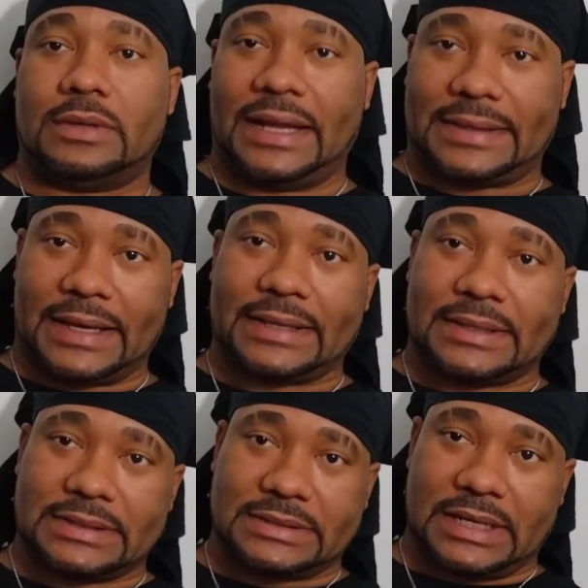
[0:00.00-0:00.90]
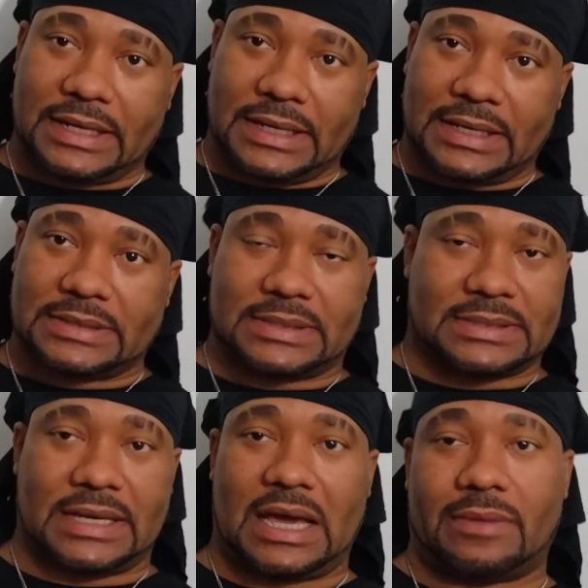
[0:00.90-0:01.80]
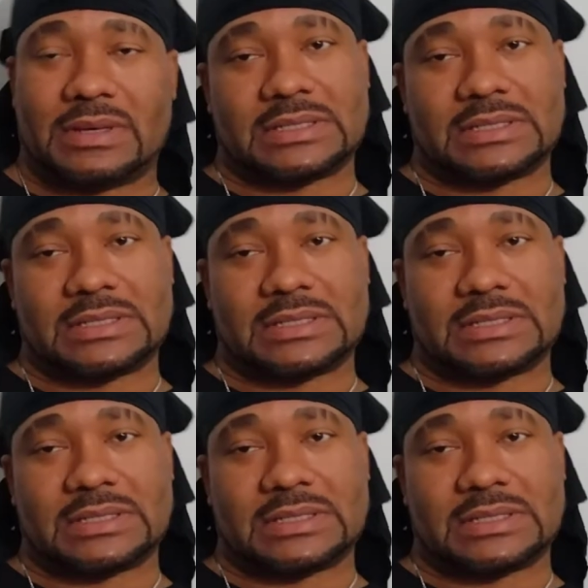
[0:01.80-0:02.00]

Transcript: They think this shit is the same.